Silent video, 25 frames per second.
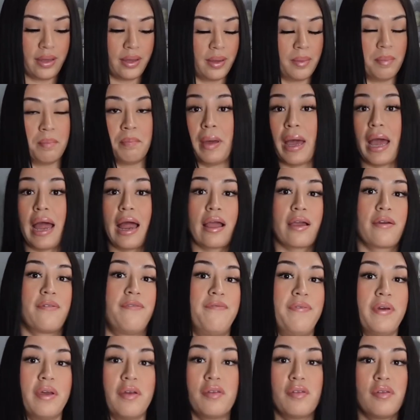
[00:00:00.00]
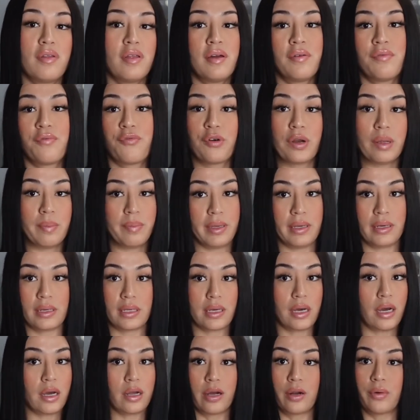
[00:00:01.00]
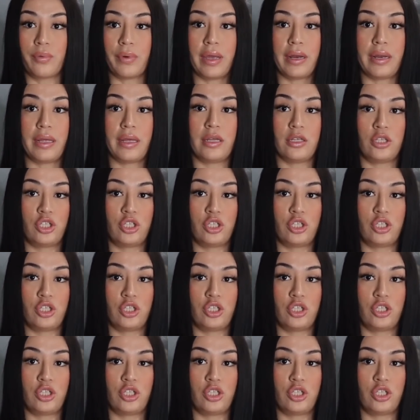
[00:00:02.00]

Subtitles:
bag full of ribbon cut already,